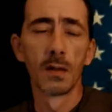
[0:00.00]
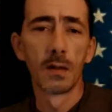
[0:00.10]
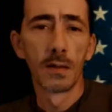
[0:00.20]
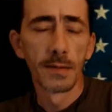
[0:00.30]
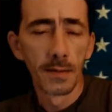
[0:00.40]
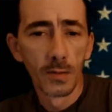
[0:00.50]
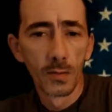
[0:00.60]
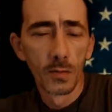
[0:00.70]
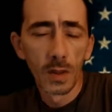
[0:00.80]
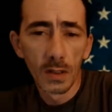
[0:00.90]
Hello,
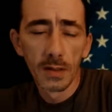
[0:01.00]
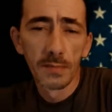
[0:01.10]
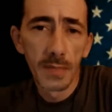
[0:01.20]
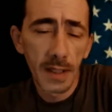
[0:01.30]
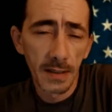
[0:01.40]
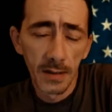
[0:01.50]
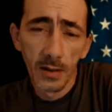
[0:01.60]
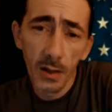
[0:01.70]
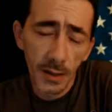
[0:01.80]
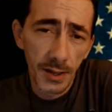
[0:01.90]
welcome back to
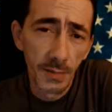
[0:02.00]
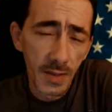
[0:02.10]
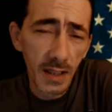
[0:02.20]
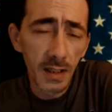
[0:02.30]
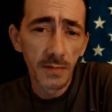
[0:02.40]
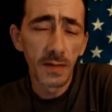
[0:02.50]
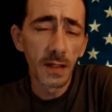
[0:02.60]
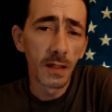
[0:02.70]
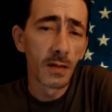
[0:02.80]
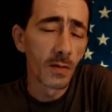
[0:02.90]
Crush 'em TV.